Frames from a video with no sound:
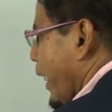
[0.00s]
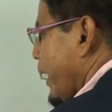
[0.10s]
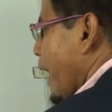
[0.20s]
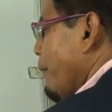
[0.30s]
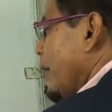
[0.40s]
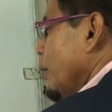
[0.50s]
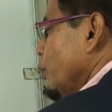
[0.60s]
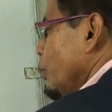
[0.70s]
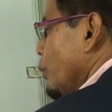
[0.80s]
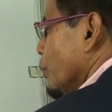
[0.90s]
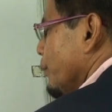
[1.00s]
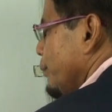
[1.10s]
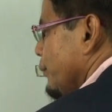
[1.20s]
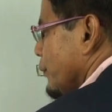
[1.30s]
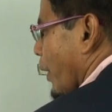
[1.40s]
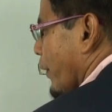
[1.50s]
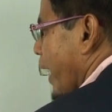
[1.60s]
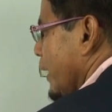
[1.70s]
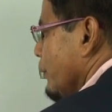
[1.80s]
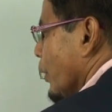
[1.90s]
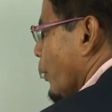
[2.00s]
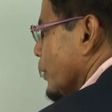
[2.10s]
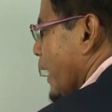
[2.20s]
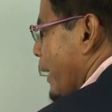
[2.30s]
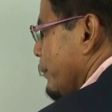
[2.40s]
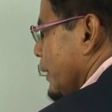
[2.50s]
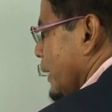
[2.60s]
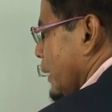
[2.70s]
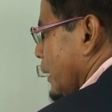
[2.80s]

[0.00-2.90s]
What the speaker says: And then when you do, all right, it will goes up.